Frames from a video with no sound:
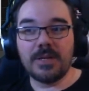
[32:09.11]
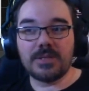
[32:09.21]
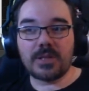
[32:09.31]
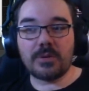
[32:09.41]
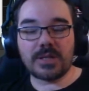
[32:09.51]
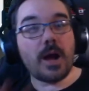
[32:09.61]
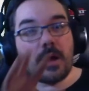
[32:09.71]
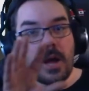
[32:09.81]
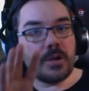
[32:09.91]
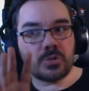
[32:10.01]
So I was like,
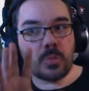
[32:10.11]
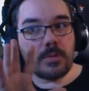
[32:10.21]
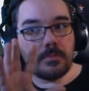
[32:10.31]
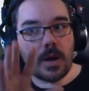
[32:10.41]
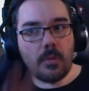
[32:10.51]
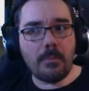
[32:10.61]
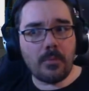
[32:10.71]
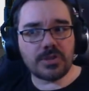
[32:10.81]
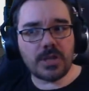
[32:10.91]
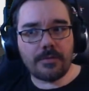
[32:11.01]
I want
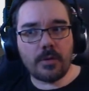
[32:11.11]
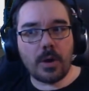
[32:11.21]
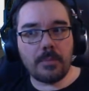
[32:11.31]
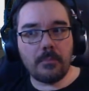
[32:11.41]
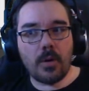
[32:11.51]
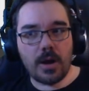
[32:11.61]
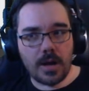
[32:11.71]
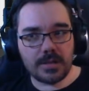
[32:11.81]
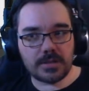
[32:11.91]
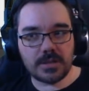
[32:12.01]
more stuff. I want more
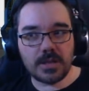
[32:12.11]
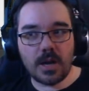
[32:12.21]
hearts.